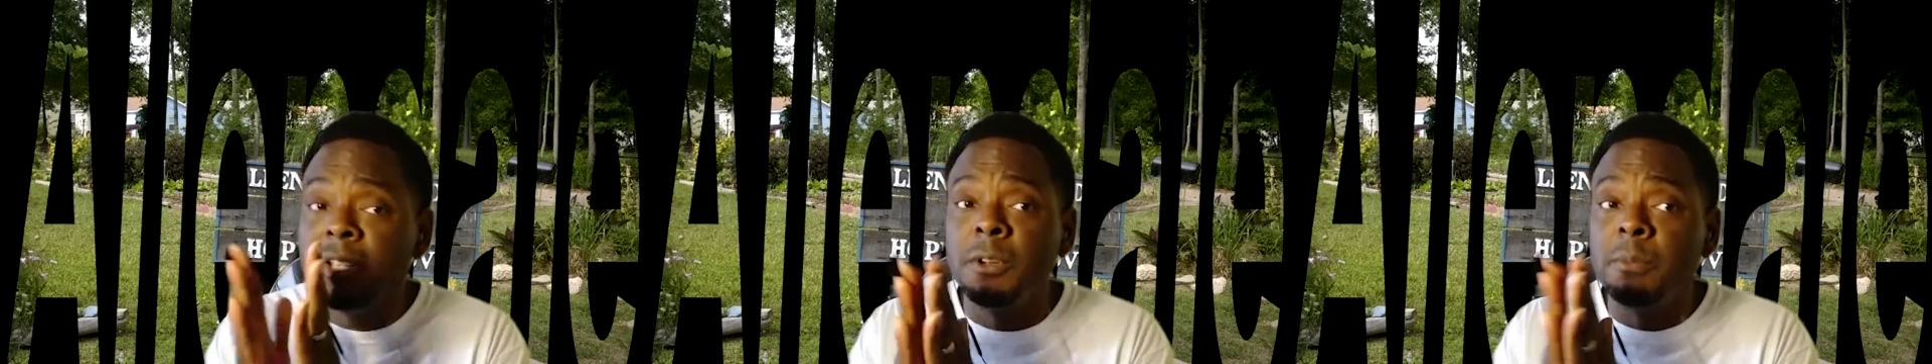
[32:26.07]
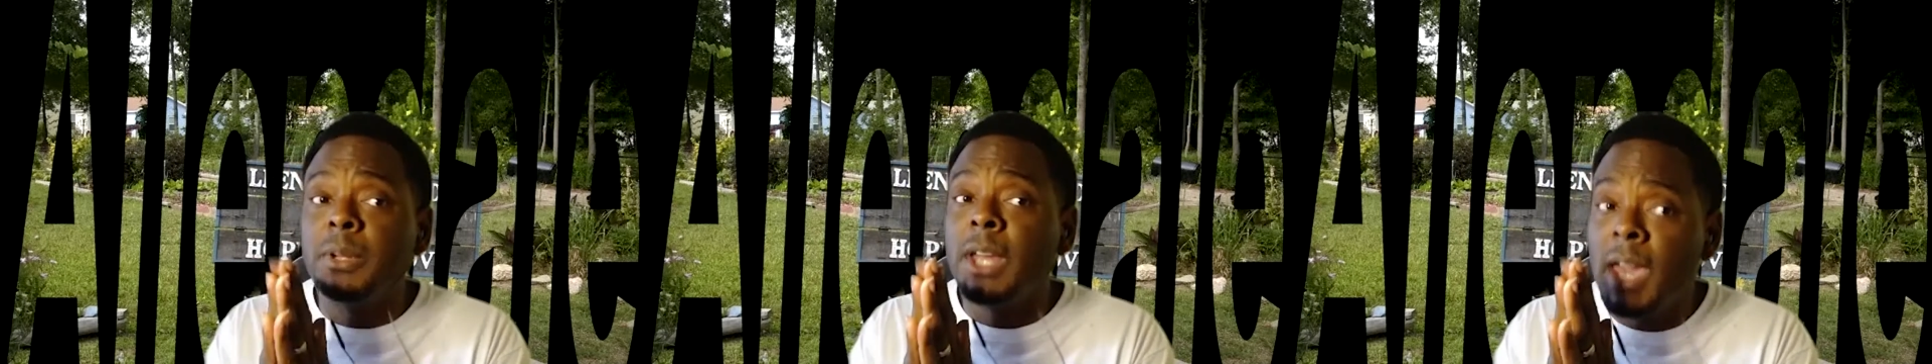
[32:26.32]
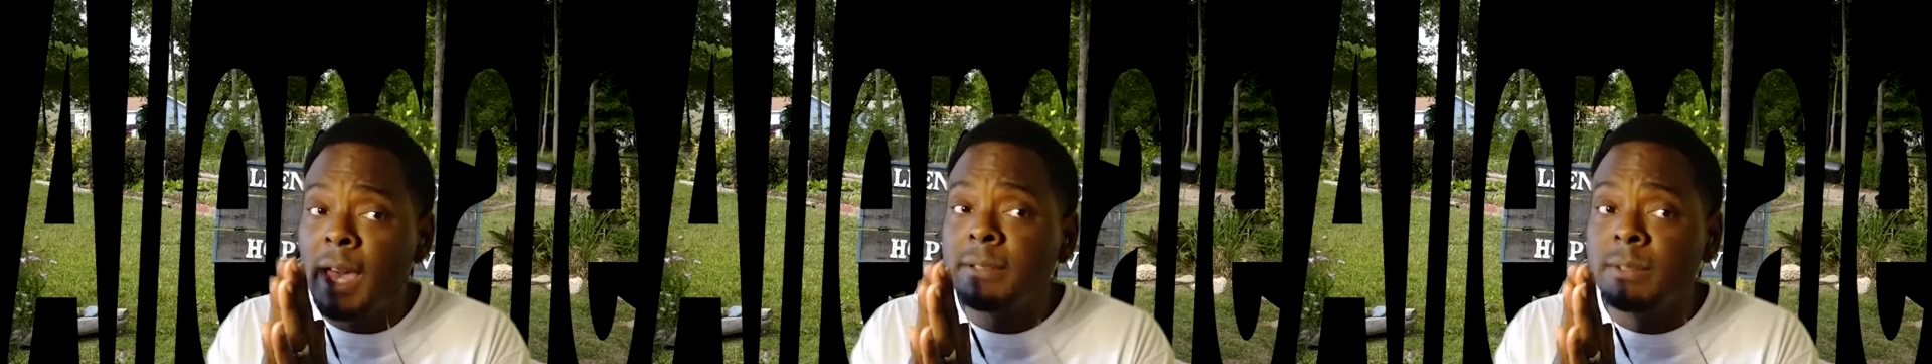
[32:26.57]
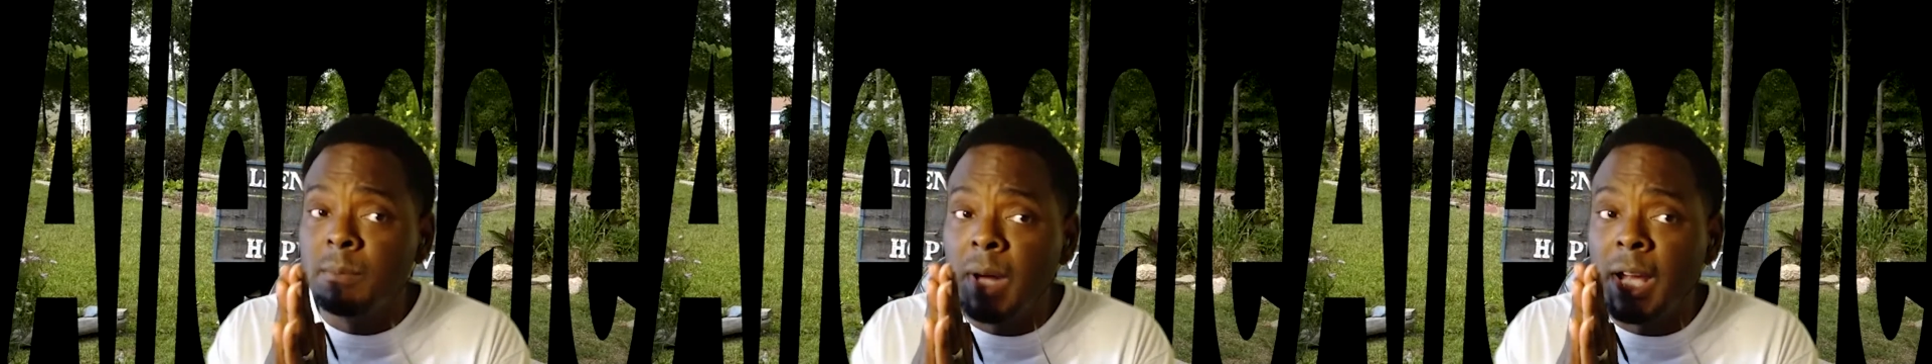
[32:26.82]
Shreveport that have
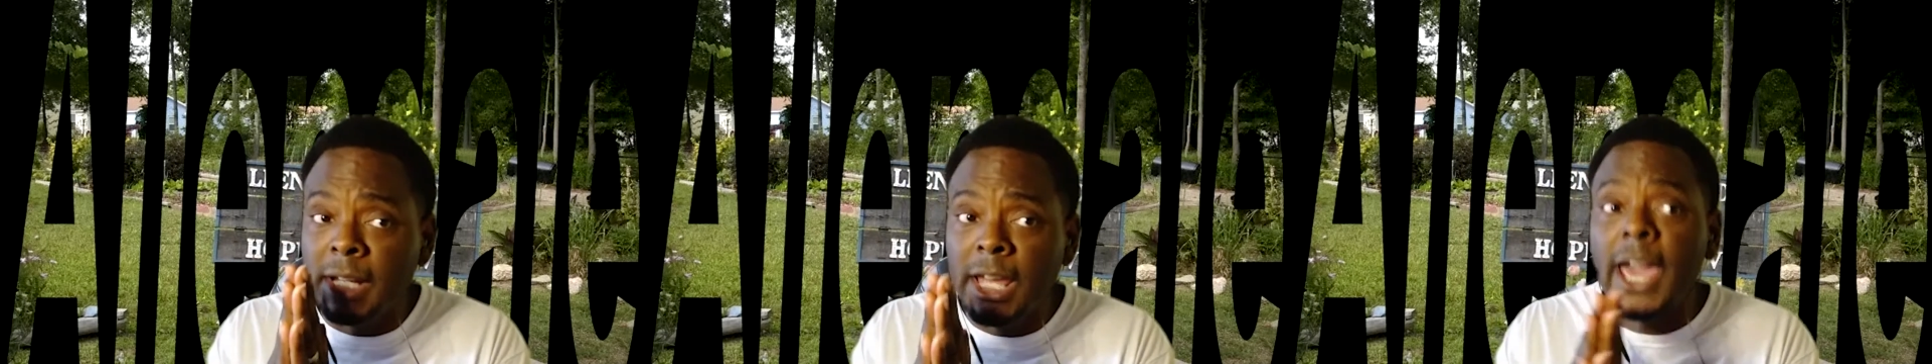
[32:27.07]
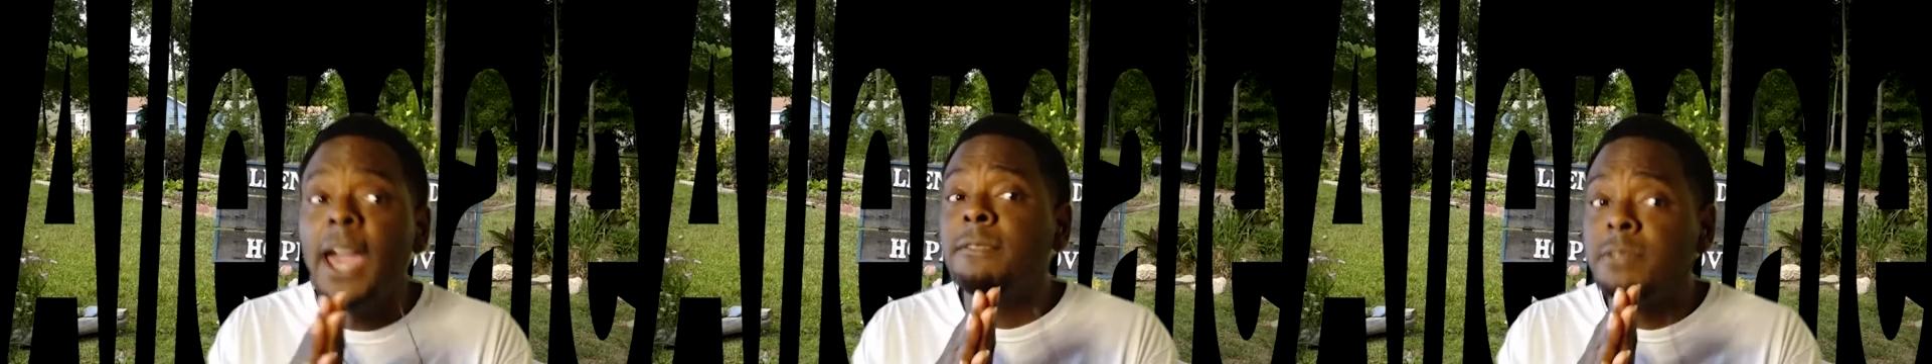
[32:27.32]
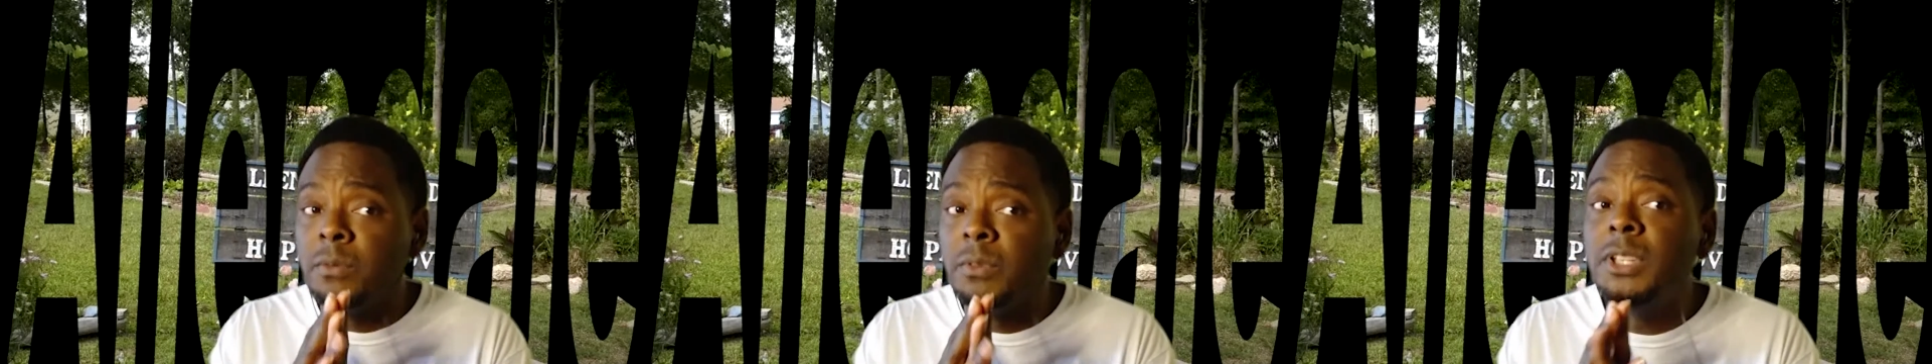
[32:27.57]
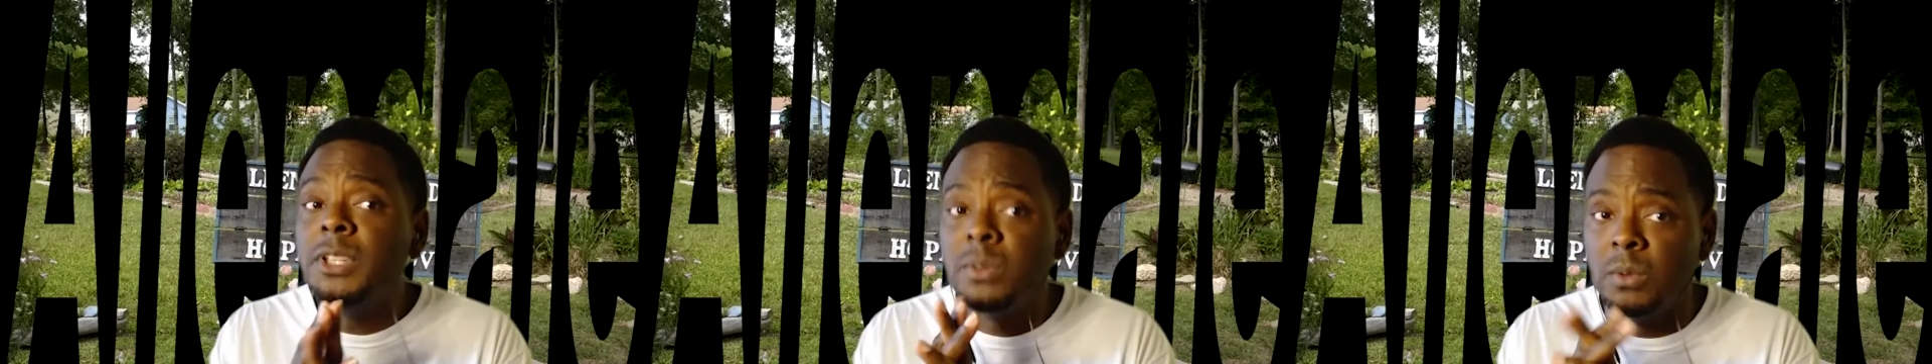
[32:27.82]
some money, have some
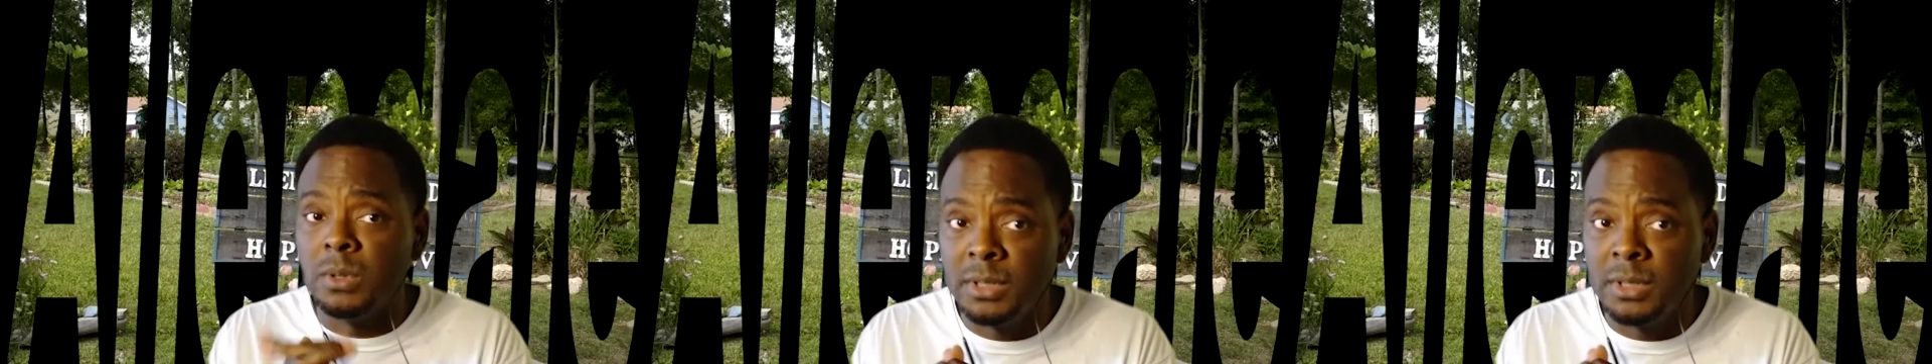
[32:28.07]
resources.